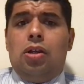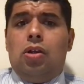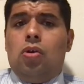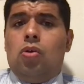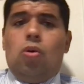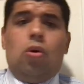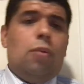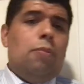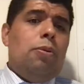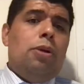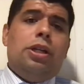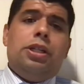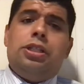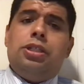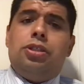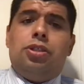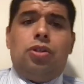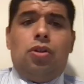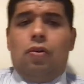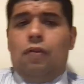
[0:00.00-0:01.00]

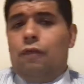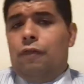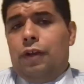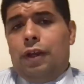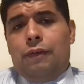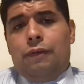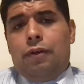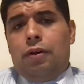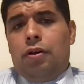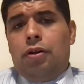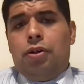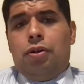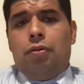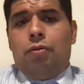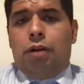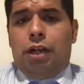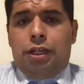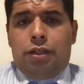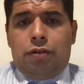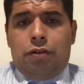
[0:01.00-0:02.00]
corporations don't favor your
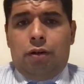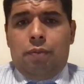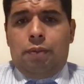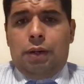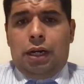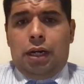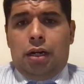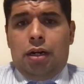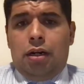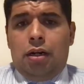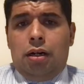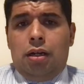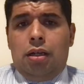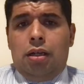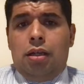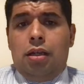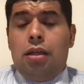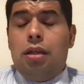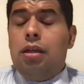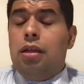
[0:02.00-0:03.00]
right to repair.
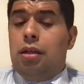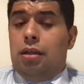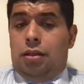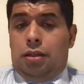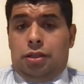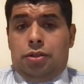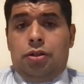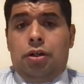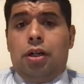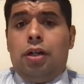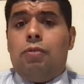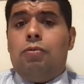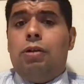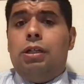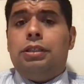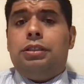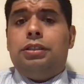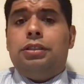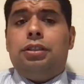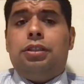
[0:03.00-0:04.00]
Electronic
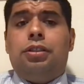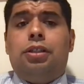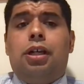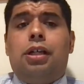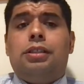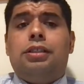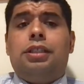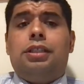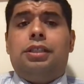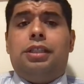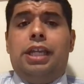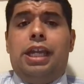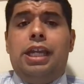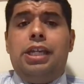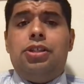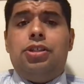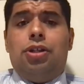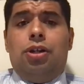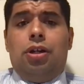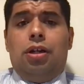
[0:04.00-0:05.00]
waste is a toxic
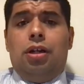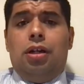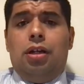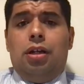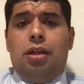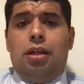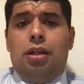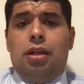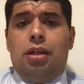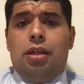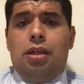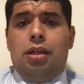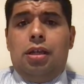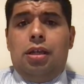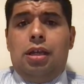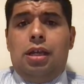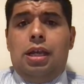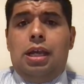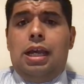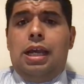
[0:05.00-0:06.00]
danger.
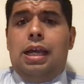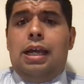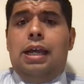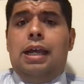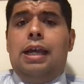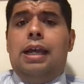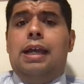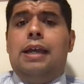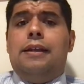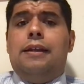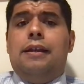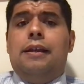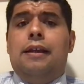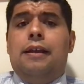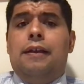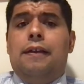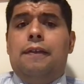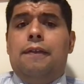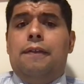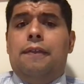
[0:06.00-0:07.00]
And
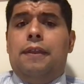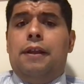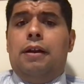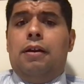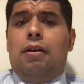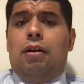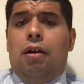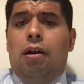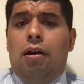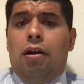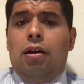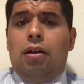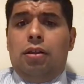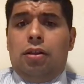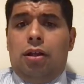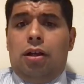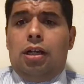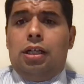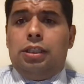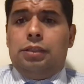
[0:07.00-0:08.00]
there are
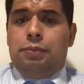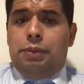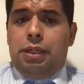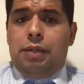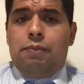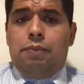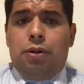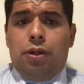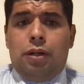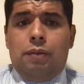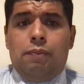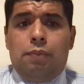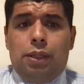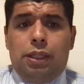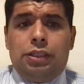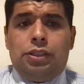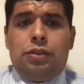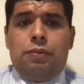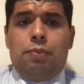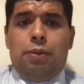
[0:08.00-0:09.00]
laws being put in
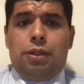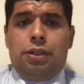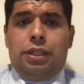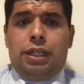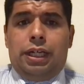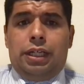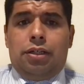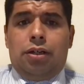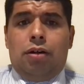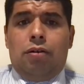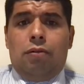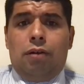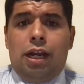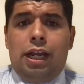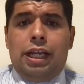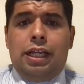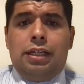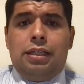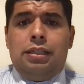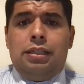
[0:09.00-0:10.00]
place to protect our right.